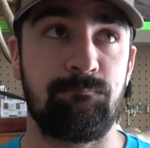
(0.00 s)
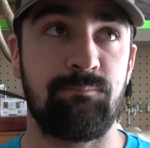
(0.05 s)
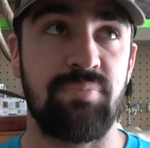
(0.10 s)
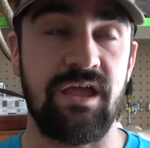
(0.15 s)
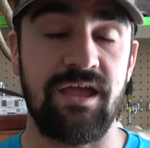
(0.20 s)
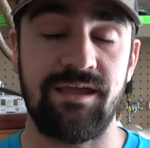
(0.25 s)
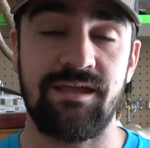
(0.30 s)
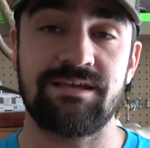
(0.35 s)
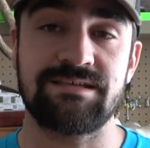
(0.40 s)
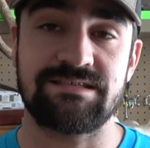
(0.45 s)

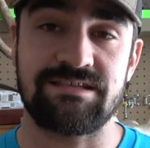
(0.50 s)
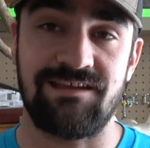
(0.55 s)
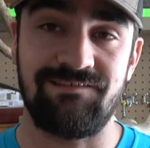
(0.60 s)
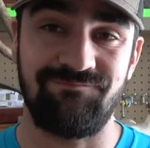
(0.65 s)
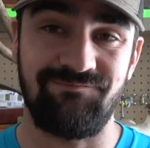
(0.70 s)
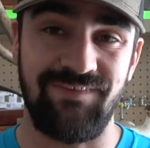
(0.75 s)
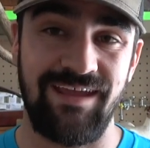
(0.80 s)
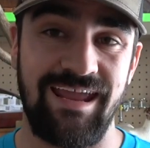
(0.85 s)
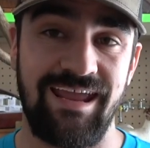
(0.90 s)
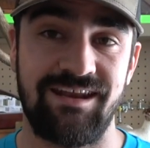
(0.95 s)
Biggest
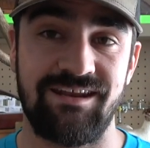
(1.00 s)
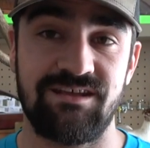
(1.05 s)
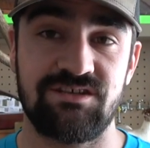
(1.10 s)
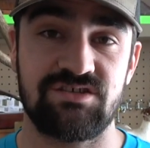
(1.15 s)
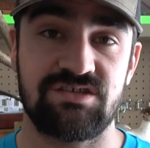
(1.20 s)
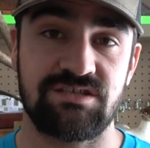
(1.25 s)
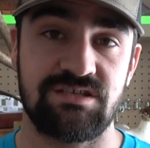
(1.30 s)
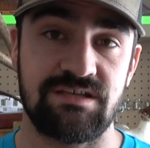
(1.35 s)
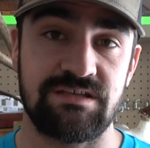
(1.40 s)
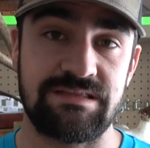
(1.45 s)

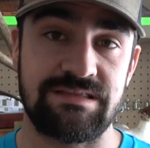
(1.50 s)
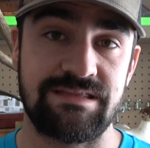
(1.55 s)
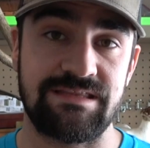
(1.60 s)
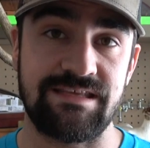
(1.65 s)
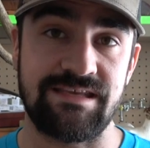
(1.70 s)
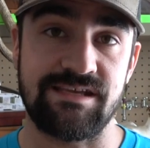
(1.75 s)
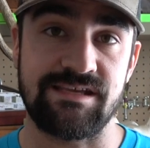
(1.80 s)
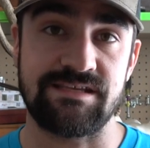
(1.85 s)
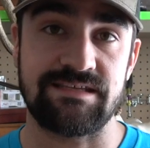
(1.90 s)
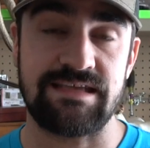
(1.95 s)
advantage to
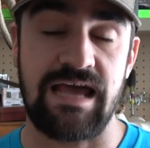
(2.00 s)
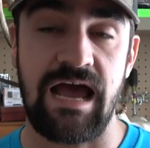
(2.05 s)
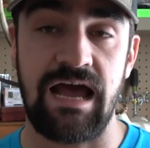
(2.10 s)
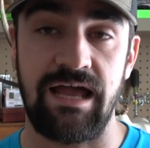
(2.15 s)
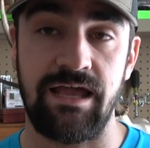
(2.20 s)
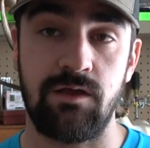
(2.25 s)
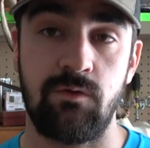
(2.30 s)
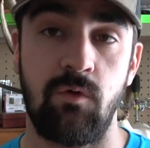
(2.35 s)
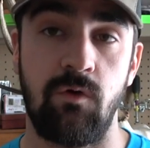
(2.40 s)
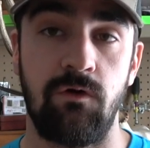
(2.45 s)
these
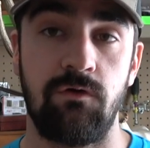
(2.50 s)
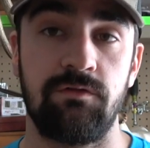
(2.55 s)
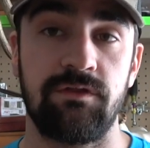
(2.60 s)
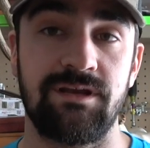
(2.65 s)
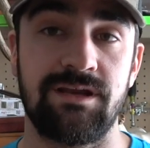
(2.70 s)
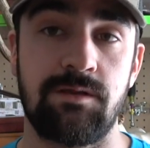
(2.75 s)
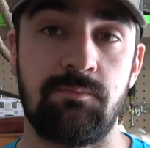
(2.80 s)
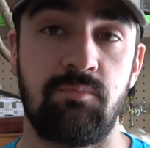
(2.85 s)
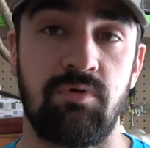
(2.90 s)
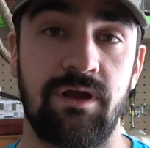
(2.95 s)
high
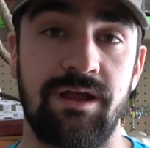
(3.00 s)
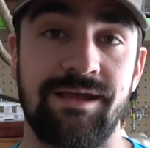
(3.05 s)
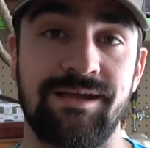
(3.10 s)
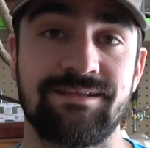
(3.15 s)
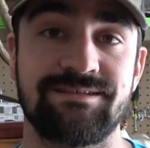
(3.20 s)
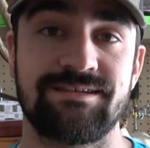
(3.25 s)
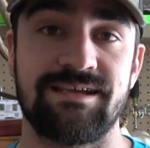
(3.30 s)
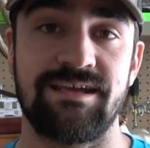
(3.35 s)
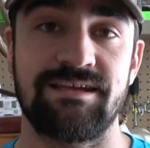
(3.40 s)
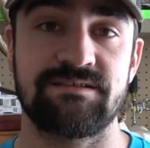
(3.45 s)
quality
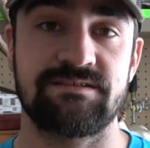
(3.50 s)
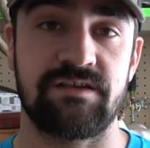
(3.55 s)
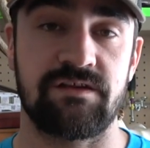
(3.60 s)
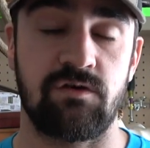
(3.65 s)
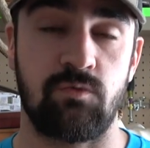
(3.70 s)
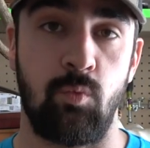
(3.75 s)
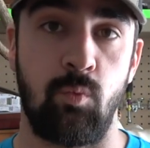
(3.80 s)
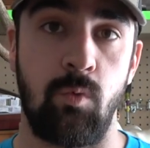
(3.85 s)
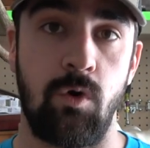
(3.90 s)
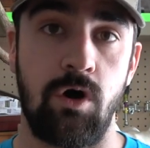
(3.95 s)
brands is
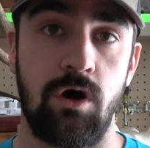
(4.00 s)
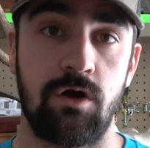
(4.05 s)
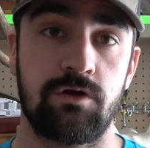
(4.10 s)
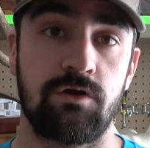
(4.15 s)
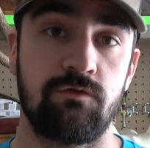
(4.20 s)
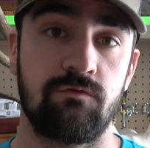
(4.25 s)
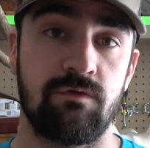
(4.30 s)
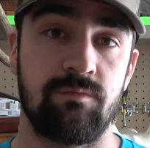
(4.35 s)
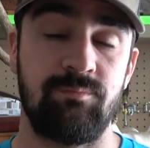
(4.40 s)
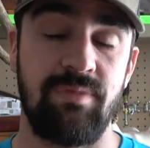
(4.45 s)
their
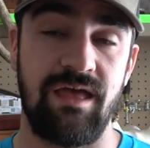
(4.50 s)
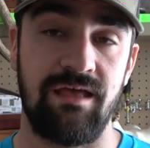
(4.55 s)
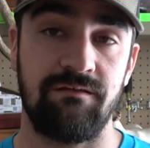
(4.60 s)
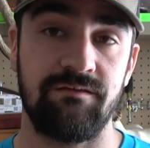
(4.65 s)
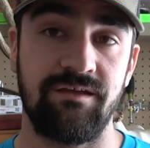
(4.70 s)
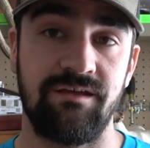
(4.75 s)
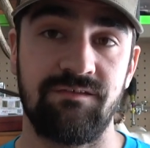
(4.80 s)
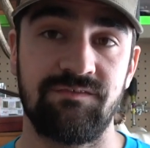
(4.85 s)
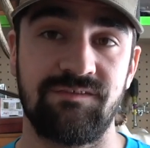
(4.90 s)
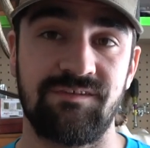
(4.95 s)
water
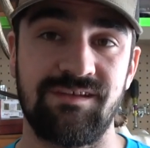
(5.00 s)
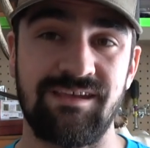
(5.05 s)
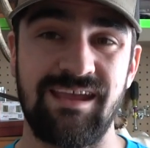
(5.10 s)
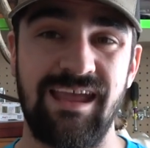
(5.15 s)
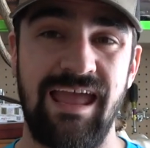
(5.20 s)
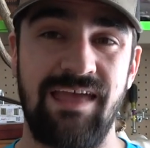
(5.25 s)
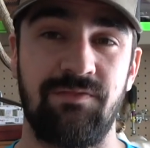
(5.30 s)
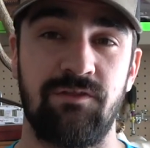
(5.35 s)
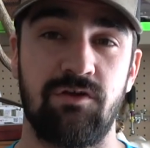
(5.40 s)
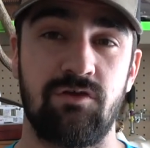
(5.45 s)
repellency
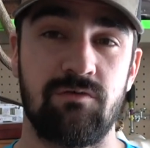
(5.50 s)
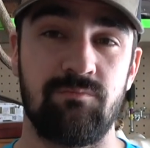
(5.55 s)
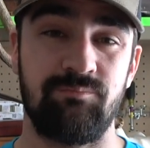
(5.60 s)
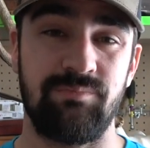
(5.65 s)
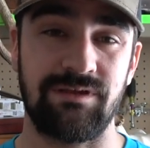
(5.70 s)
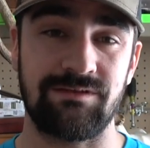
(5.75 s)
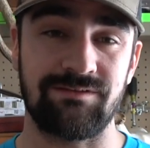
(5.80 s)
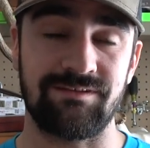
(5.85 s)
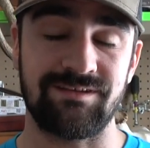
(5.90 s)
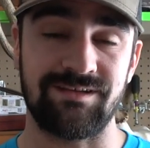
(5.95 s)
and their
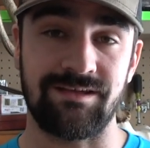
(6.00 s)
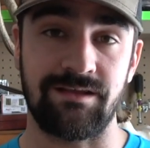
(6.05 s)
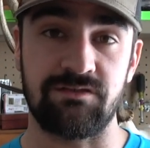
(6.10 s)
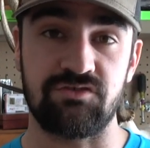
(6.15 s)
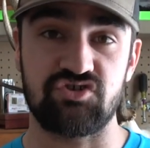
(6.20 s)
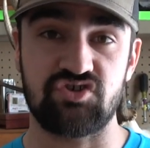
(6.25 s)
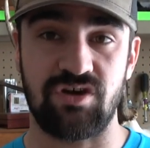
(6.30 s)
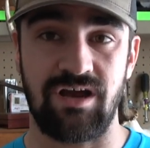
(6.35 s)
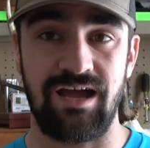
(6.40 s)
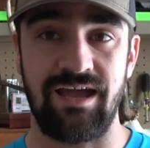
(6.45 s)
ability to
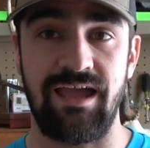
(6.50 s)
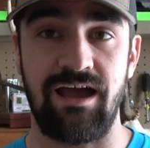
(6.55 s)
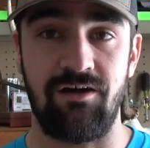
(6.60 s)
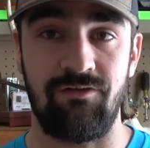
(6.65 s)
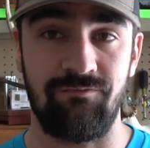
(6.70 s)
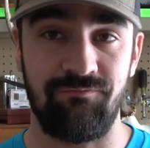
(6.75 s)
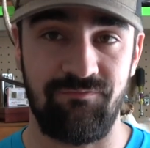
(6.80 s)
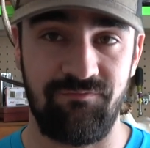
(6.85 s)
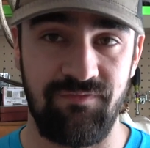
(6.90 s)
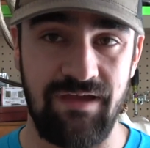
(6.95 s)
dry
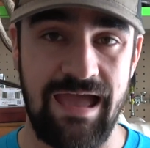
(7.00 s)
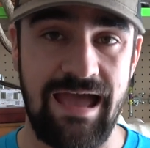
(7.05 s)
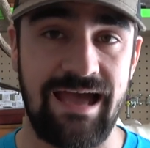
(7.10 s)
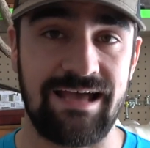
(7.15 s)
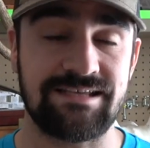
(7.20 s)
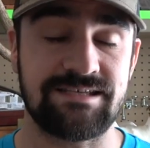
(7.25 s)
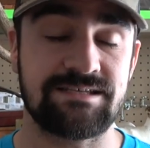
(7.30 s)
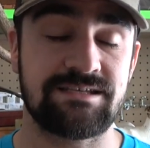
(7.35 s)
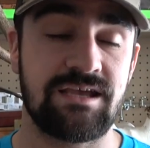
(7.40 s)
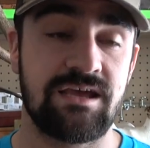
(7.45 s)
out
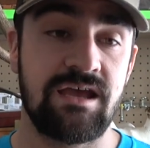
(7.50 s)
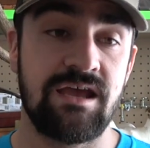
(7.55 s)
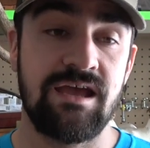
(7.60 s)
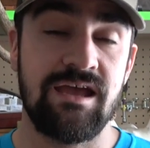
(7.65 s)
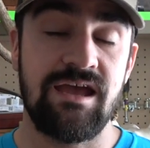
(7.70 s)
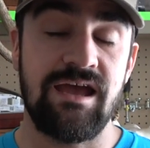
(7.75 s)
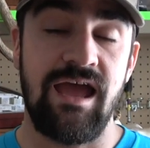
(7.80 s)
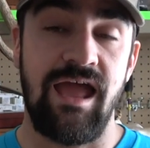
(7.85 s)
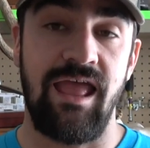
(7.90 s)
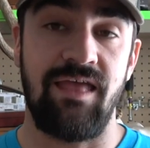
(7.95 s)
fast.
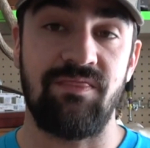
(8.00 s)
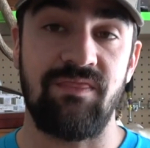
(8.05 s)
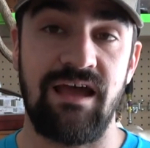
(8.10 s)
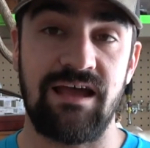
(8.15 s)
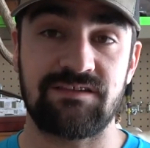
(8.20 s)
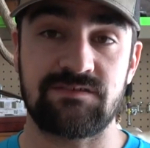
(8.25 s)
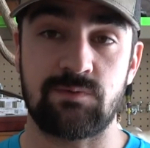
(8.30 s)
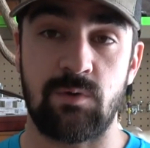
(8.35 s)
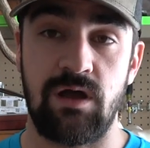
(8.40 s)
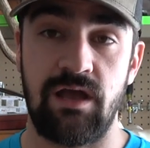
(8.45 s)
And
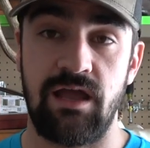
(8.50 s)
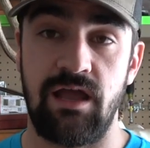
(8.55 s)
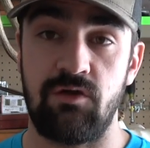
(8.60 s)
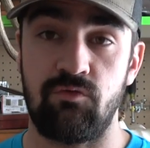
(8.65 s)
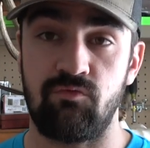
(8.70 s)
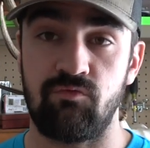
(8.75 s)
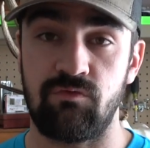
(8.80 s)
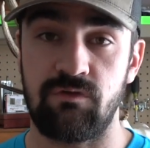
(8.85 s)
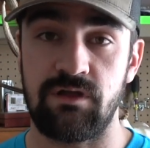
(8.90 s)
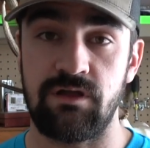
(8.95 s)
that's why I
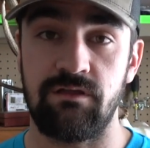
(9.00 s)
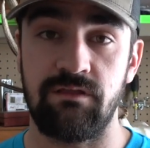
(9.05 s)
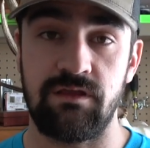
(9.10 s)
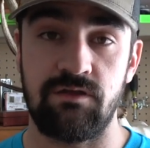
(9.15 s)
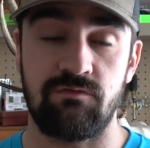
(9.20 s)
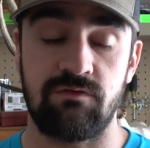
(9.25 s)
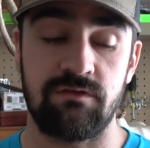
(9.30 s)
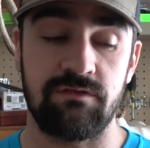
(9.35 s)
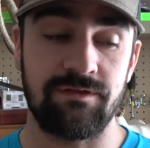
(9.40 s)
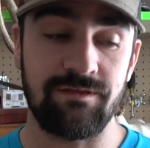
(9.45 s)
really,
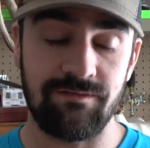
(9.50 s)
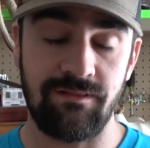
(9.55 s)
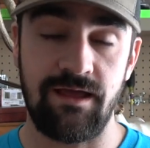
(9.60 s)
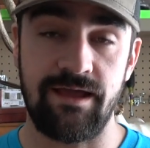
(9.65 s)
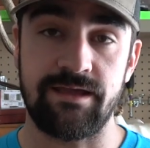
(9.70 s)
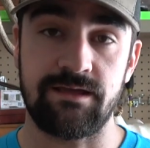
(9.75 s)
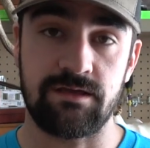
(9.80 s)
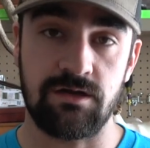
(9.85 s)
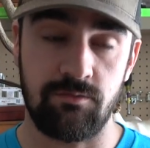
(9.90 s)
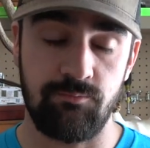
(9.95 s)
really
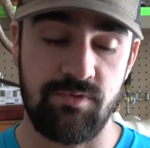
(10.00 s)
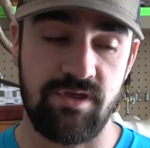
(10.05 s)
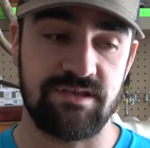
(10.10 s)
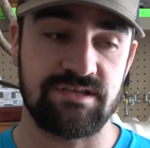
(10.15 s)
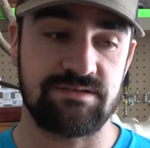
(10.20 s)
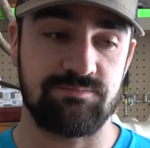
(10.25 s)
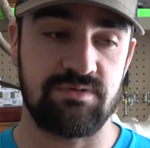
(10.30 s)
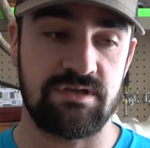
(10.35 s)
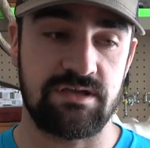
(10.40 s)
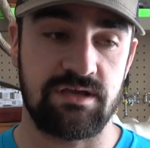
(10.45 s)
like them,
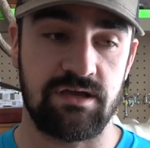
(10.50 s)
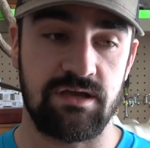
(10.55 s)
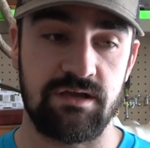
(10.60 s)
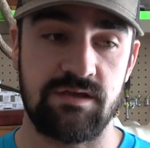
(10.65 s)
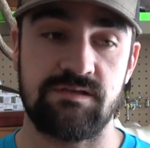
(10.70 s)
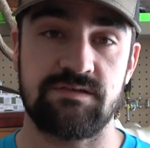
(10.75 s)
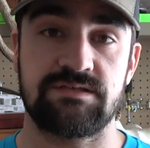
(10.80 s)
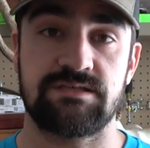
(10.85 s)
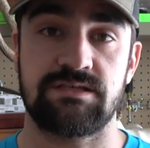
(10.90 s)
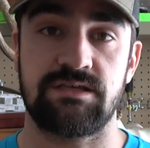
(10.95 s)
is
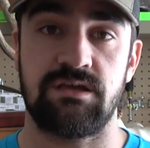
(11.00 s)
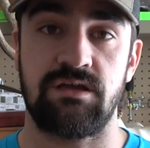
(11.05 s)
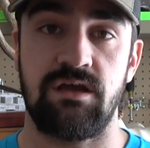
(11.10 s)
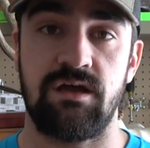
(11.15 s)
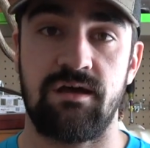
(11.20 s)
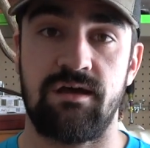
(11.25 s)
because